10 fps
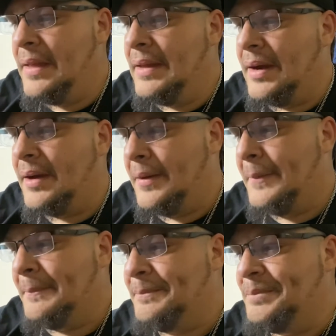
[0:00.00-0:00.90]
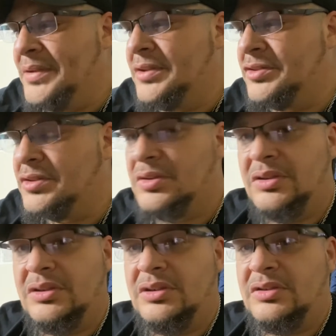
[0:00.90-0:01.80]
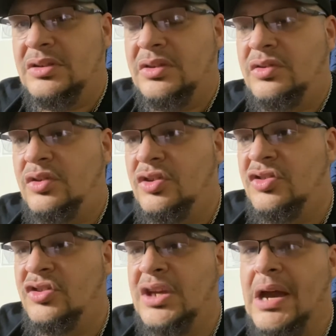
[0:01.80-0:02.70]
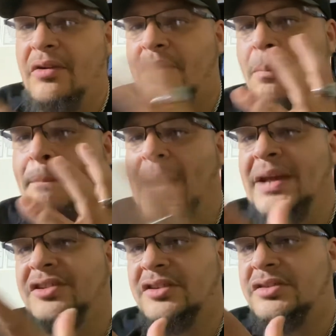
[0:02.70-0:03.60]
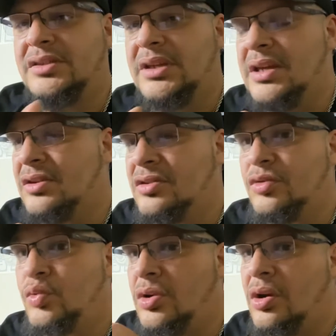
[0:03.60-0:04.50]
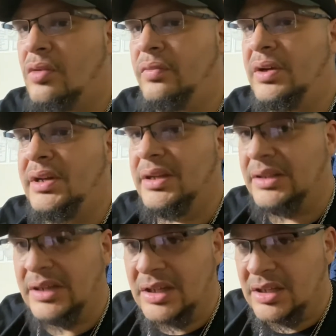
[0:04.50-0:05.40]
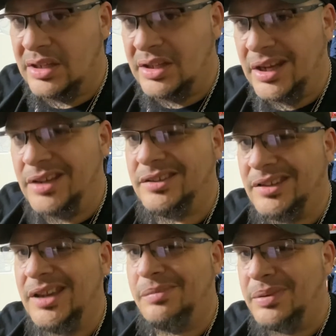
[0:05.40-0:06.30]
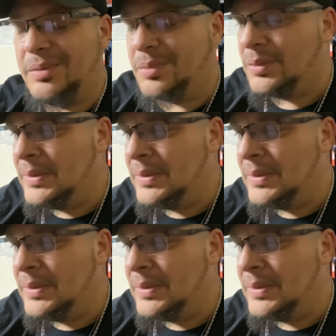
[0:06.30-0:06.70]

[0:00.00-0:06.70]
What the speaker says: Um, so it's just, you can see how it all binds us together because we're all really at the end of the day the same people.